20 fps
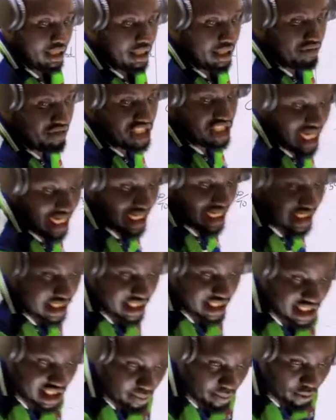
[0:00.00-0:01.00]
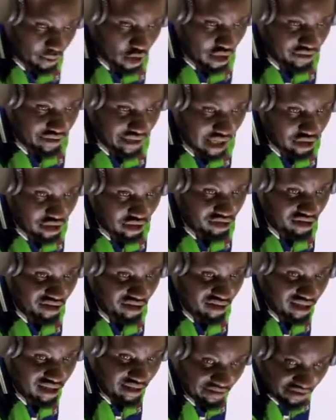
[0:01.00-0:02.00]
If it has a decimal, round off
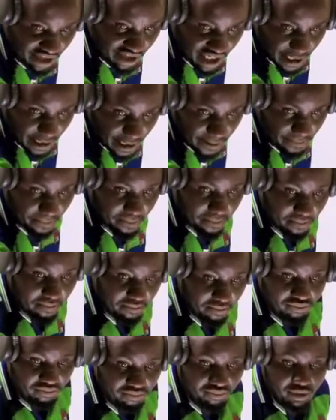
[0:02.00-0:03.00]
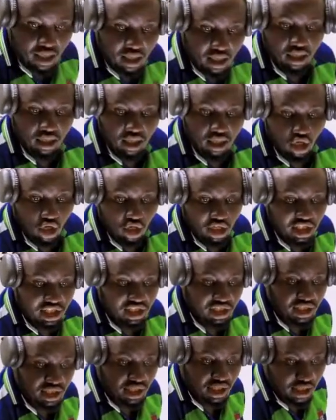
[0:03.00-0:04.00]
the figure.
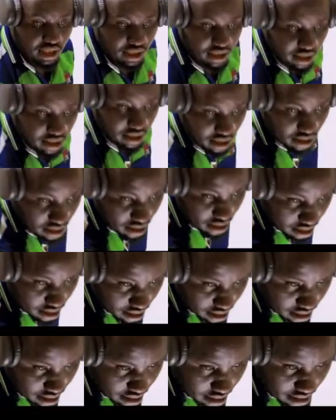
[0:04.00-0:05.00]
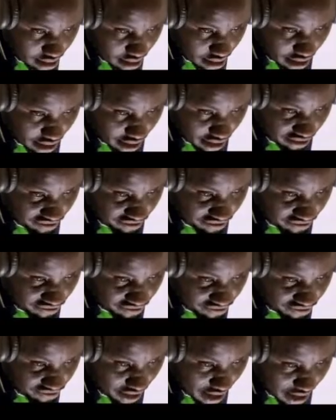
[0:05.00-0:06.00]
Lois, if
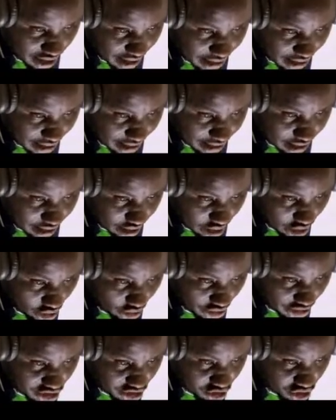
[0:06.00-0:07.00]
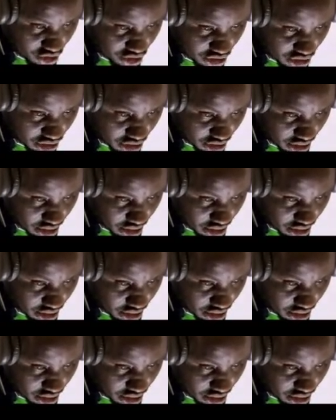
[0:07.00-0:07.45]
Lois,